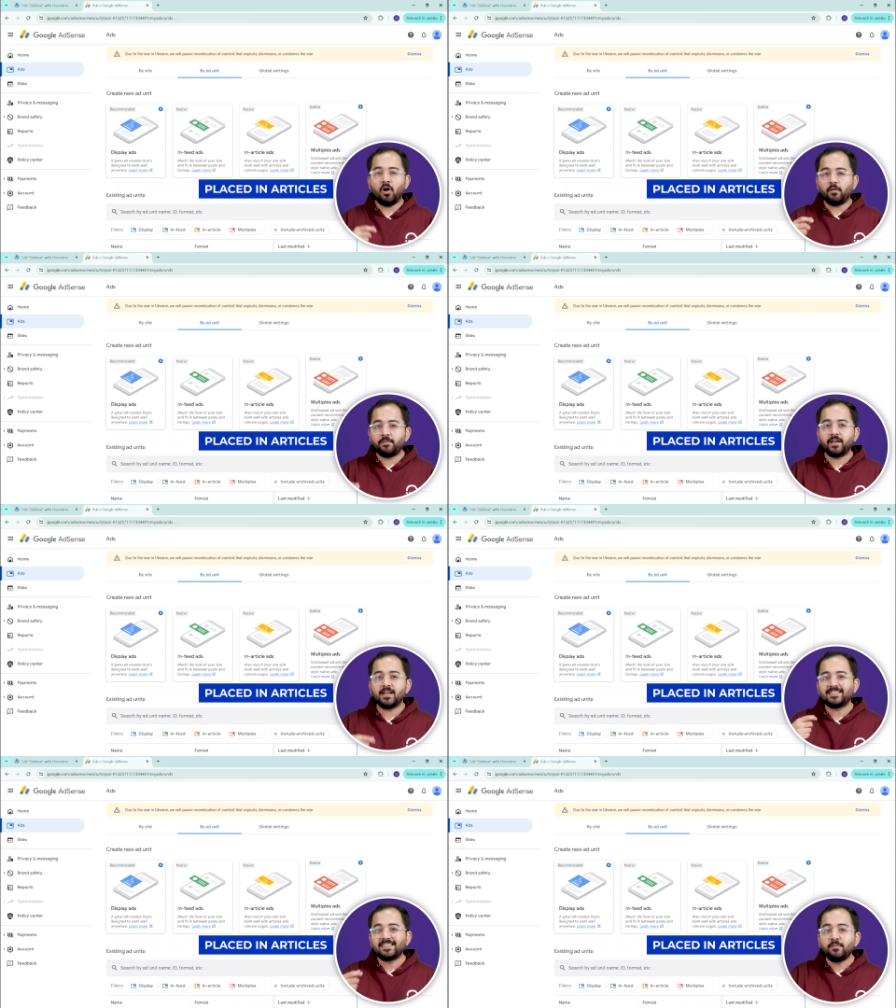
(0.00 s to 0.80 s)
offering
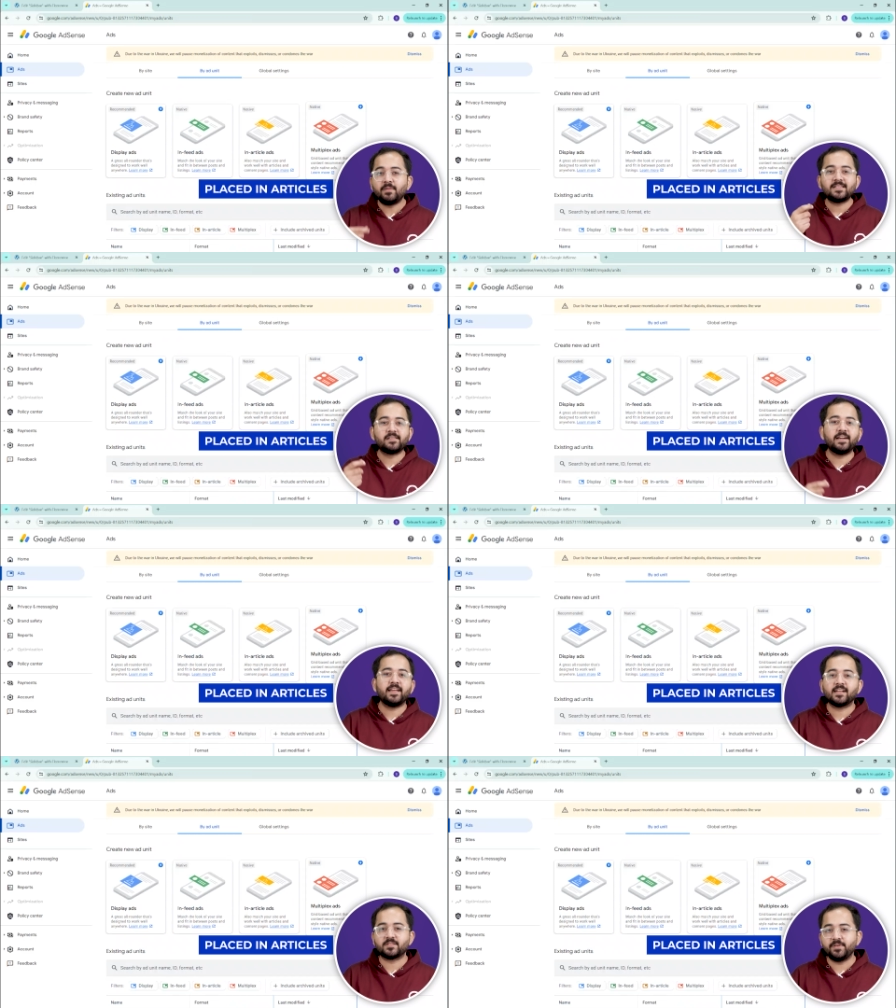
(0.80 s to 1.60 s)
a seamless
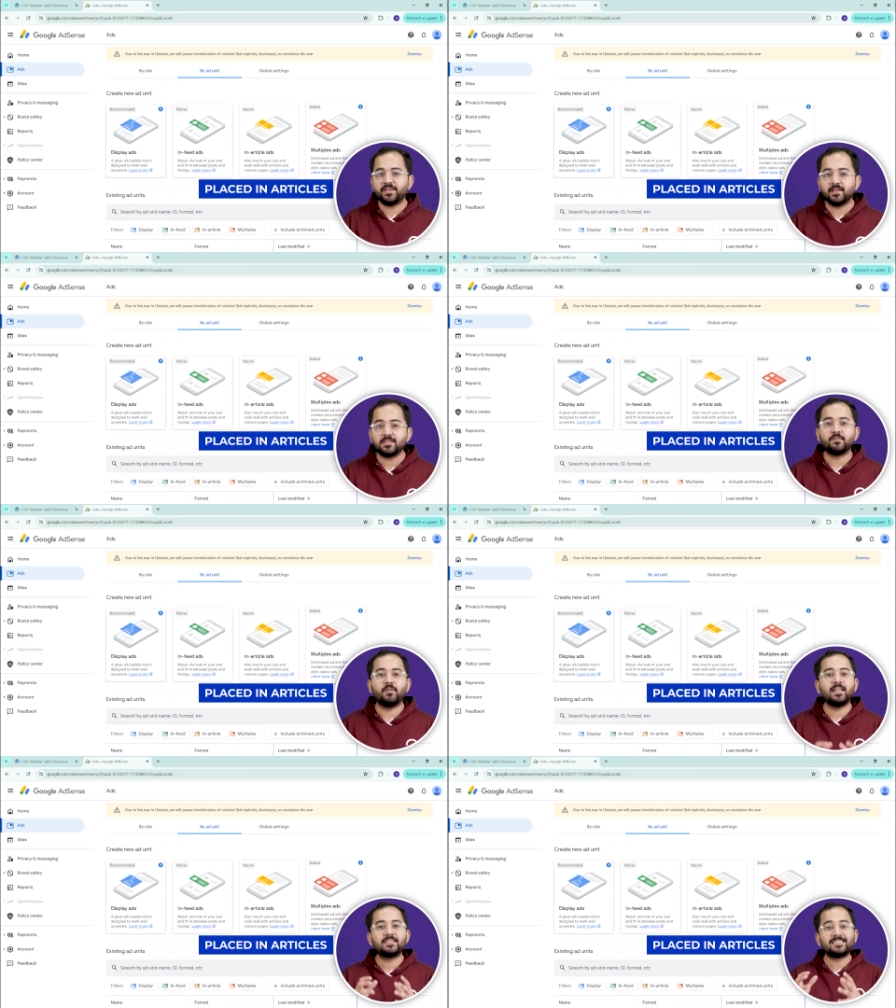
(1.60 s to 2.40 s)
reading experience
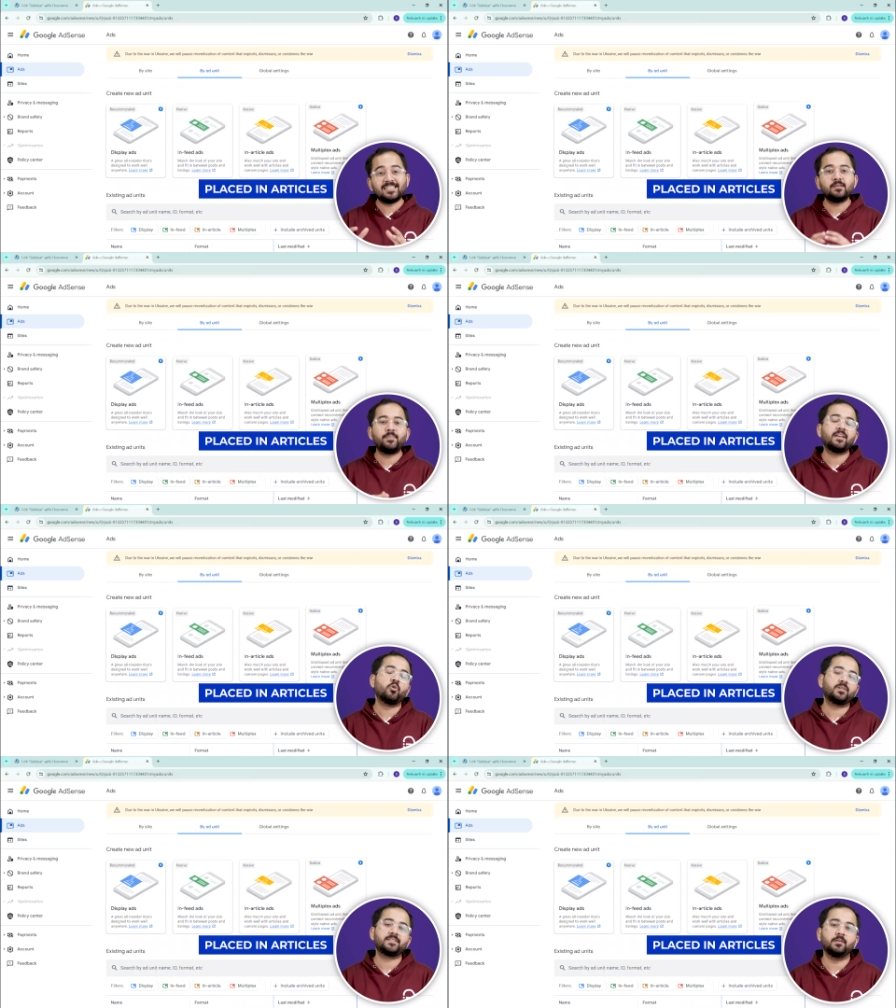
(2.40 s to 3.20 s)
while still being
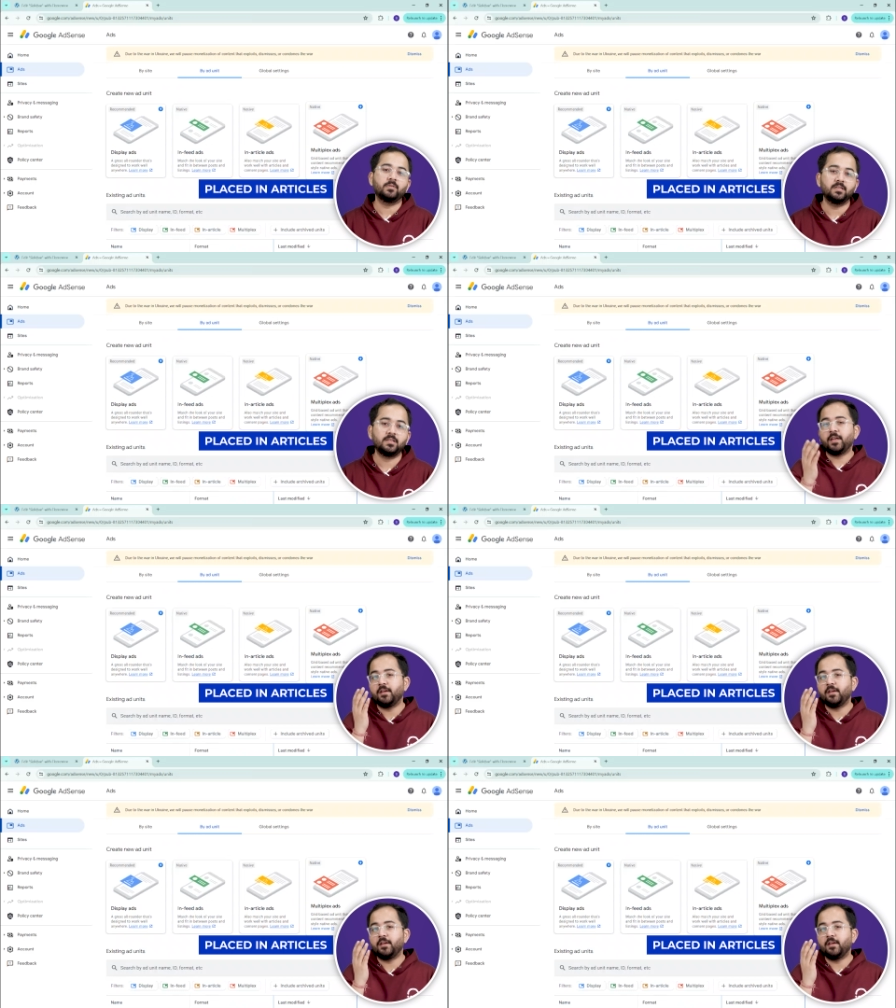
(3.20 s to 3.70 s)
noticeable.